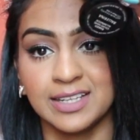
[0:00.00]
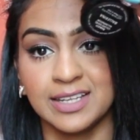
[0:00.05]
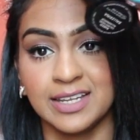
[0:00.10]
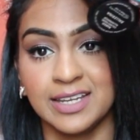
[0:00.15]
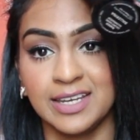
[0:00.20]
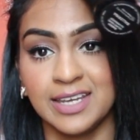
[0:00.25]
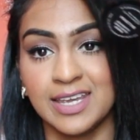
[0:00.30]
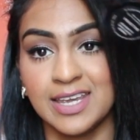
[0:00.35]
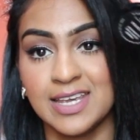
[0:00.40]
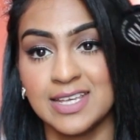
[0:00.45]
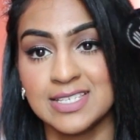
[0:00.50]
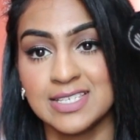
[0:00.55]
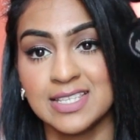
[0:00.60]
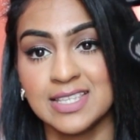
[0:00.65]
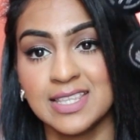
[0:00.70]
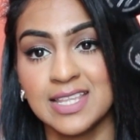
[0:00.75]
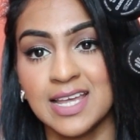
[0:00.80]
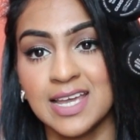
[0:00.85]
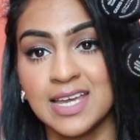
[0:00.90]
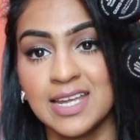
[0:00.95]
Like,
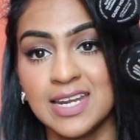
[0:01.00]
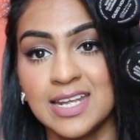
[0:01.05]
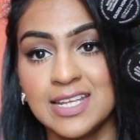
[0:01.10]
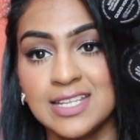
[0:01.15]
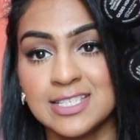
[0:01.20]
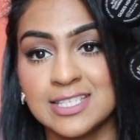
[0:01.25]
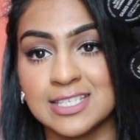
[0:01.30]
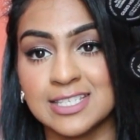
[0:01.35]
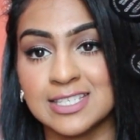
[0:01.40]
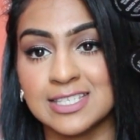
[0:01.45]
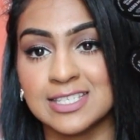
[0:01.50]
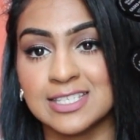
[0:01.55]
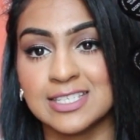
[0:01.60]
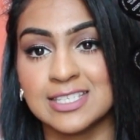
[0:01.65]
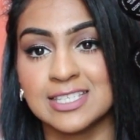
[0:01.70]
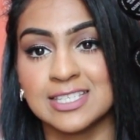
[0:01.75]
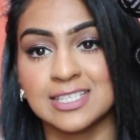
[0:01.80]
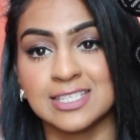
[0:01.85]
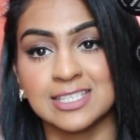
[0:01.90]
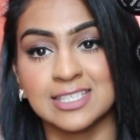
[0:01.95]
isn't that
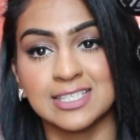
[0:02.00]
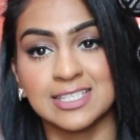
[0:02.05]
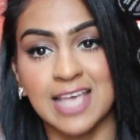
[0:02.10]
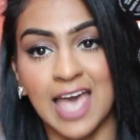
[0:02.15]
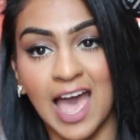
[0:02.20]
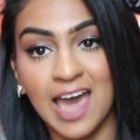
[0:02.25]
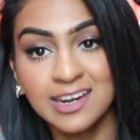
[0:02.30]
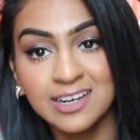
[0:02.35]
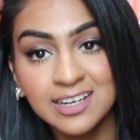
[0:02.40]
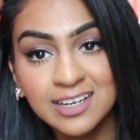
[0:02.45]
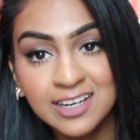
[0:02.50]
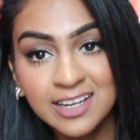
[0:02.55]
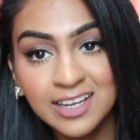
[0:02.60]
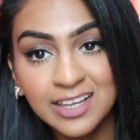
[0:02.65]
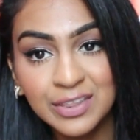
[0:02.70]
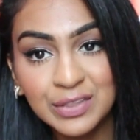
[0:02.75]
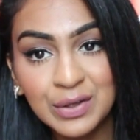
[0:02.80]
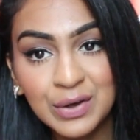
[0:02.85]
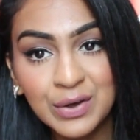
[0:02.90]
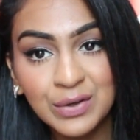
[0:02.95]

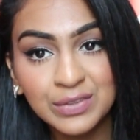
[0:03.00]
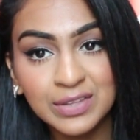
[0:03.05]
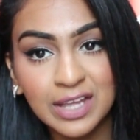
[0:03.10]
insanity though?